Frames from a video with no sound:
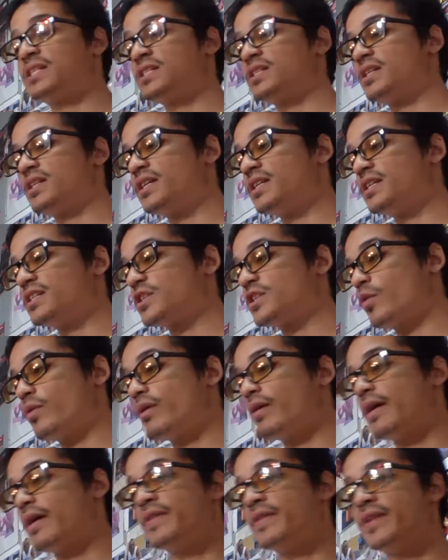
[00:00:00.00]
in his
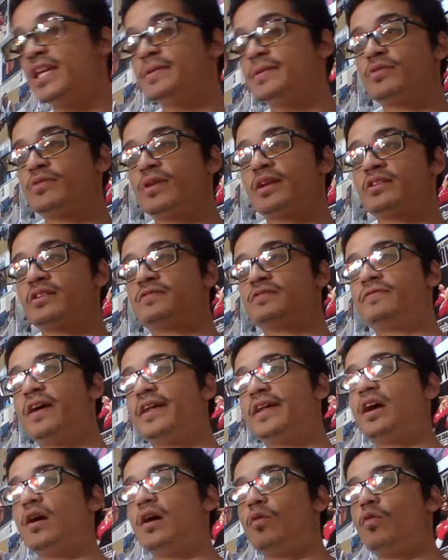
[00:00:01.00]
career. I think he's been trying to just
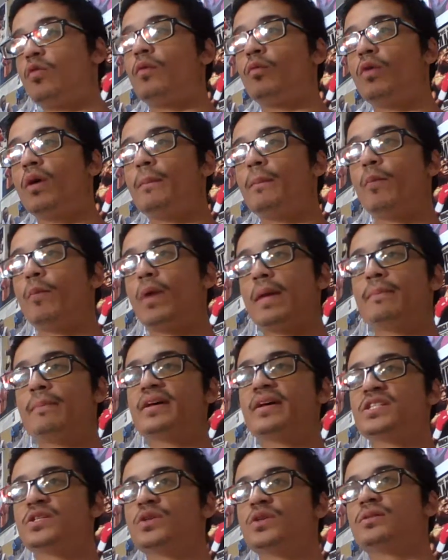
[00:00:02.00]
find out what weight
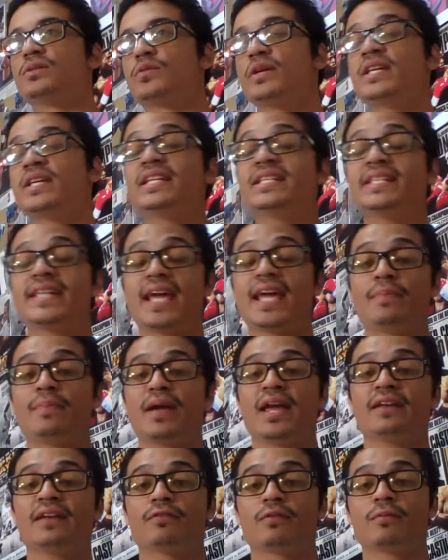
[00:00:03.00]
best suits him. So he's
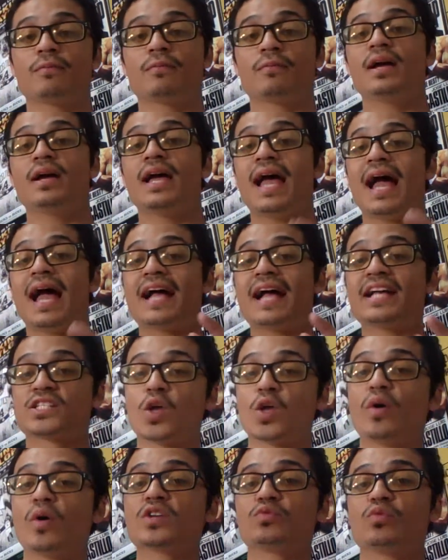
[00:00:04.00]
campaigned from as
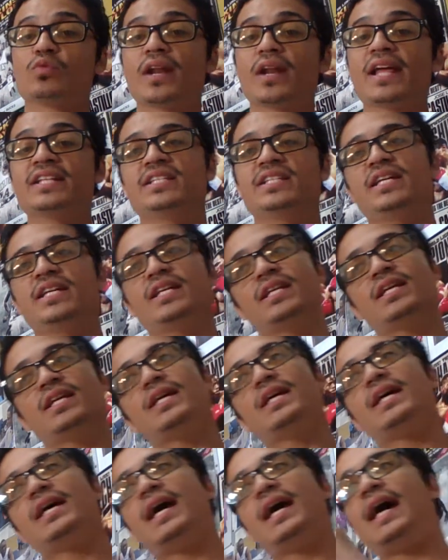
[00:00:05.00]
low as 118,
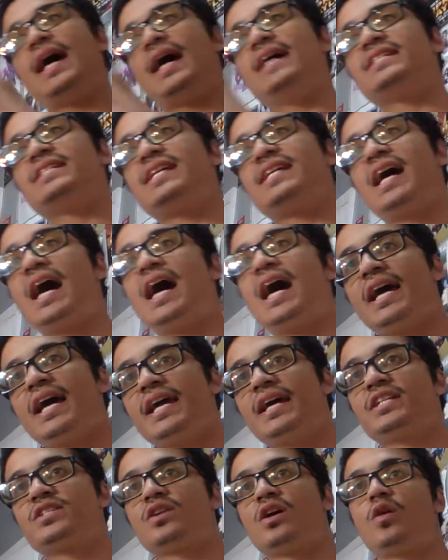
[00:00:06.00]
as high
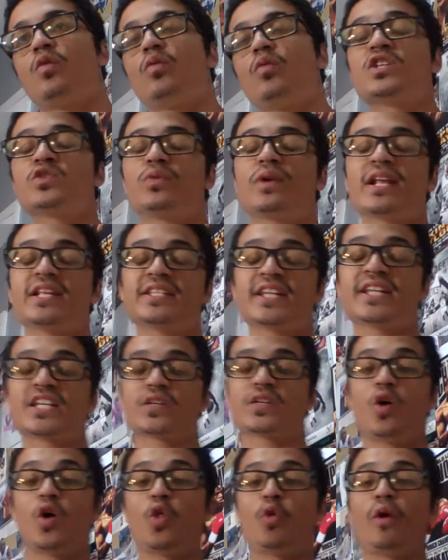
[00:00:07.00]
as 126,
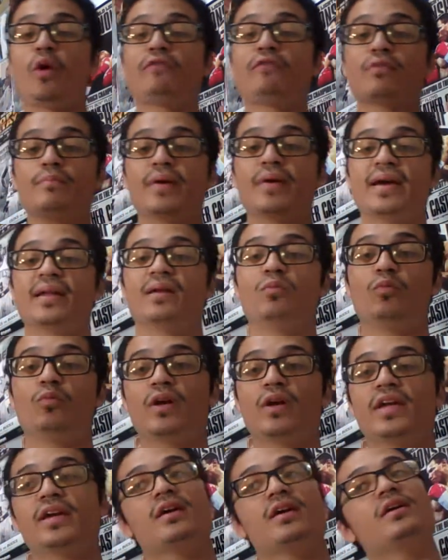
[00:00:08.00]
so all the way from
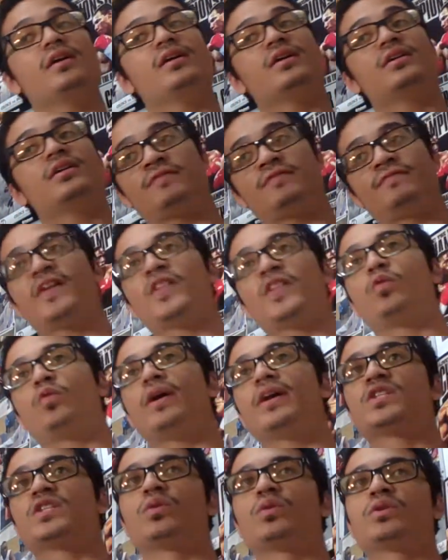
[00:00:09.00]
bantamweight to
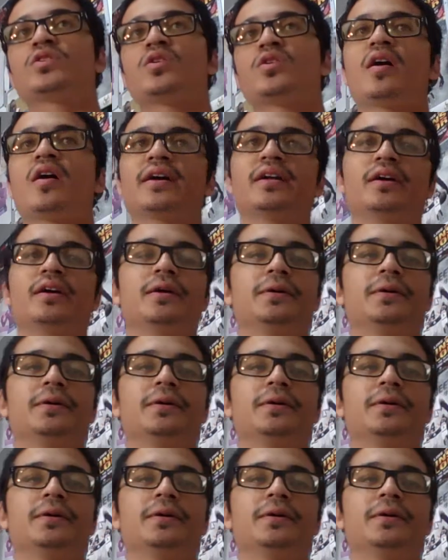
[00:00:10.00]
featherweight. So we're talking,